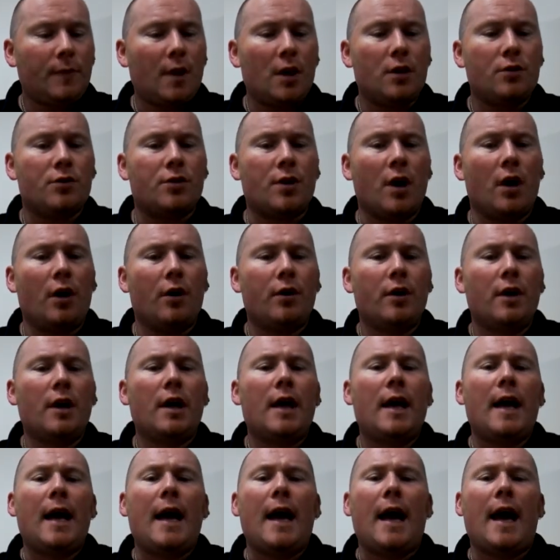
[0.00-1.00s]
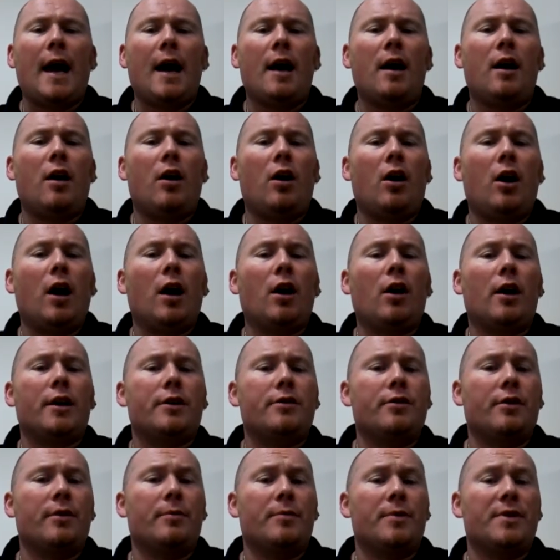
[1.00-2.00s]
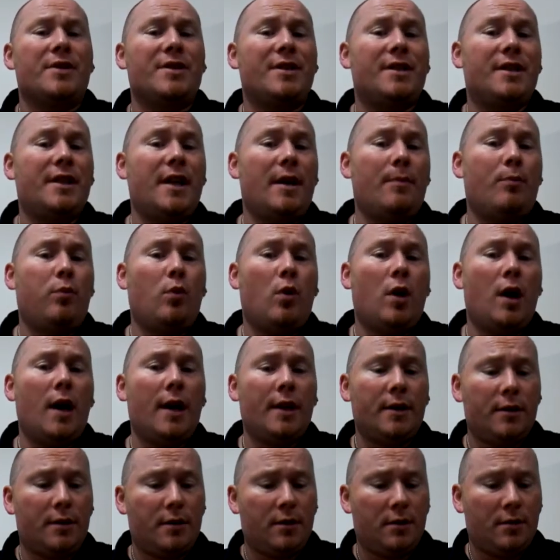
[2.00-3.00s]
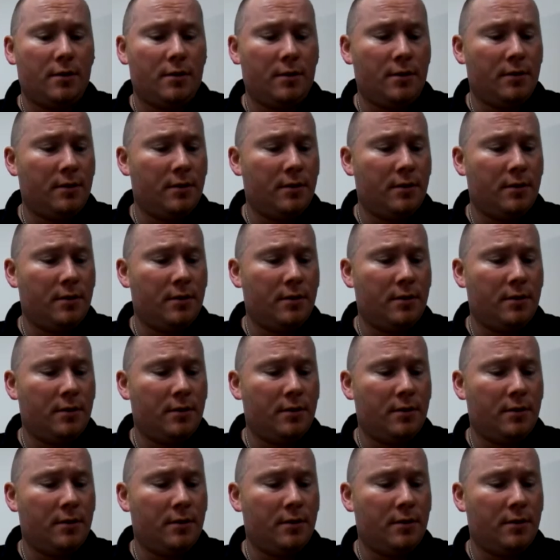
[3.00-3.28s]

So how I like to do them is stepwise.